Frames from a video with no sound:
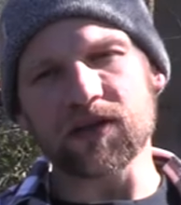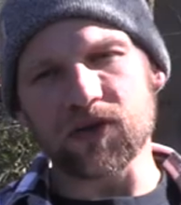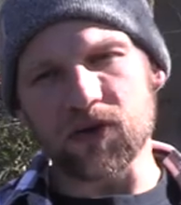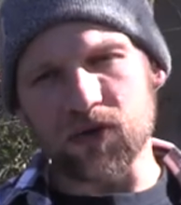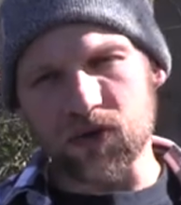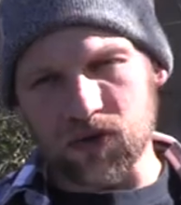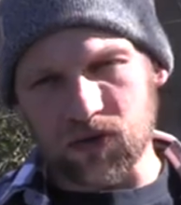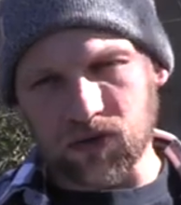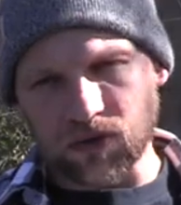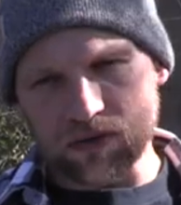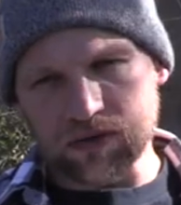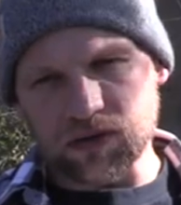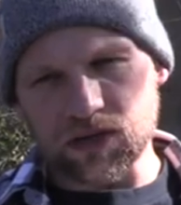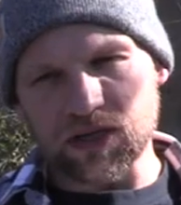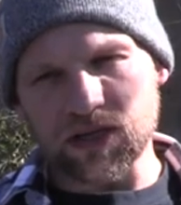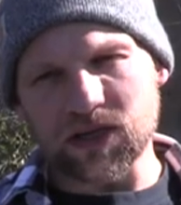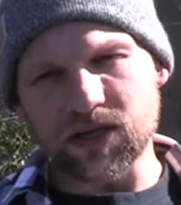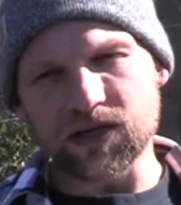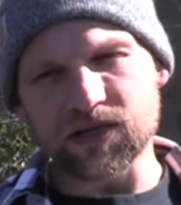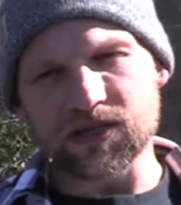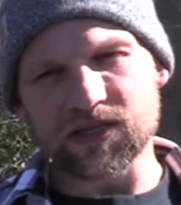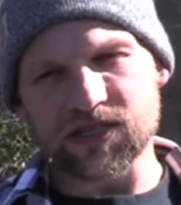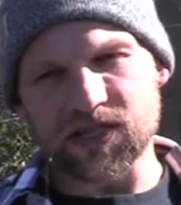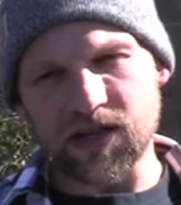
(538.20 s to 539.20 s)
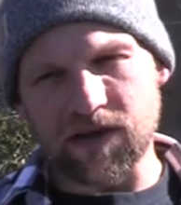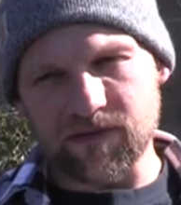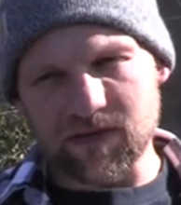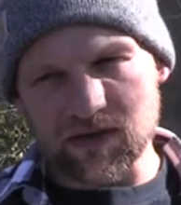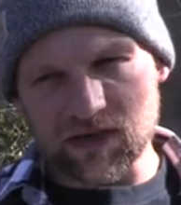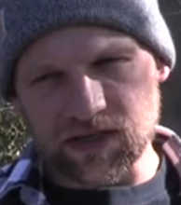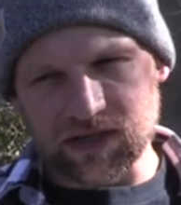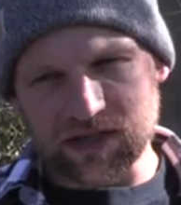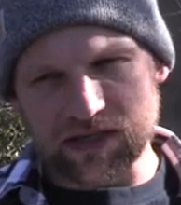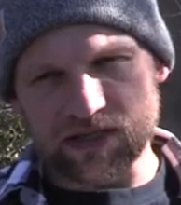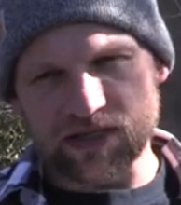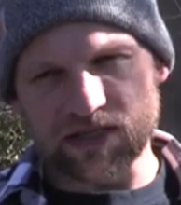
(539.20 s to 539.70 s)
of the early
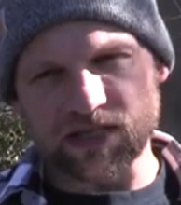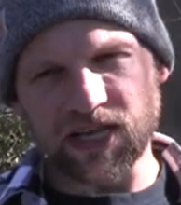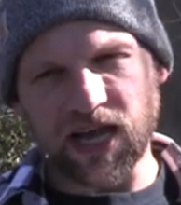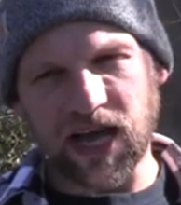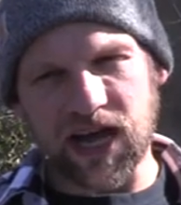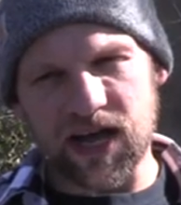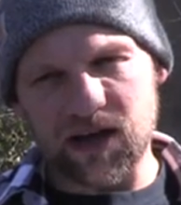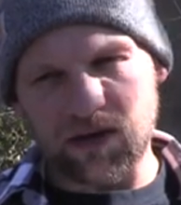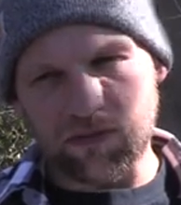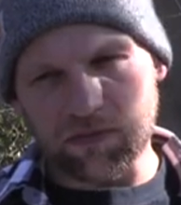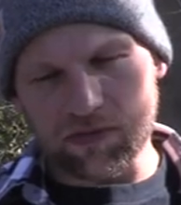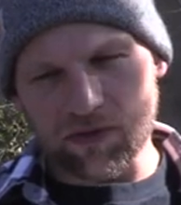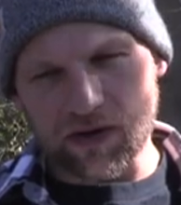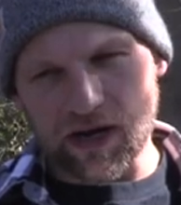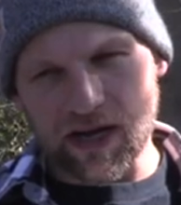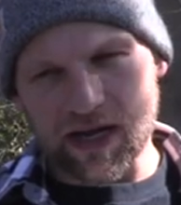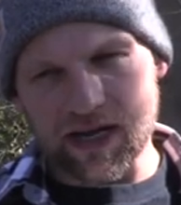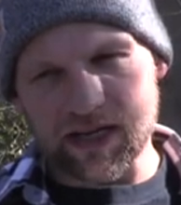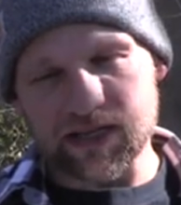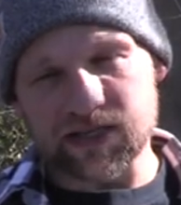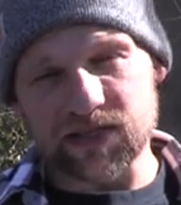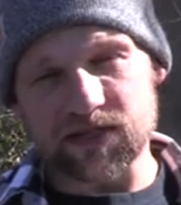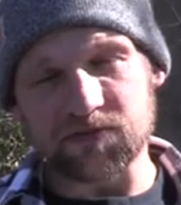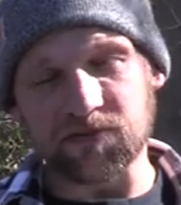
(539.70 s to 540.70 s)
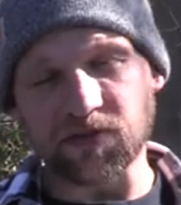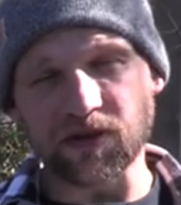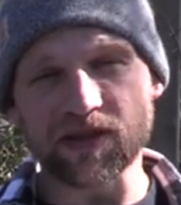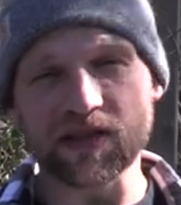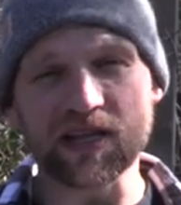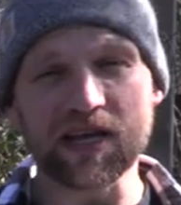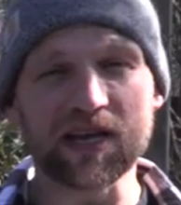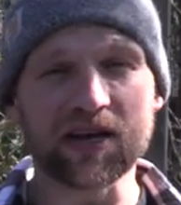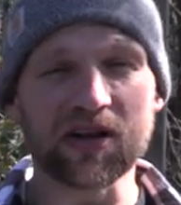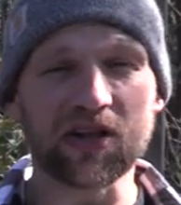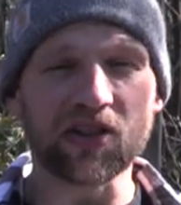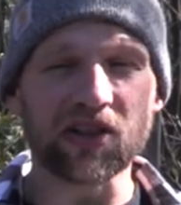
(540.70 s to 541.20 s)
70s style breaks, but
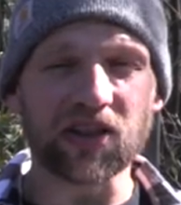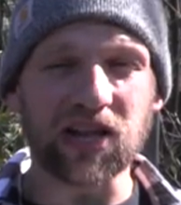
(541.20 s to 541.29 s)
then a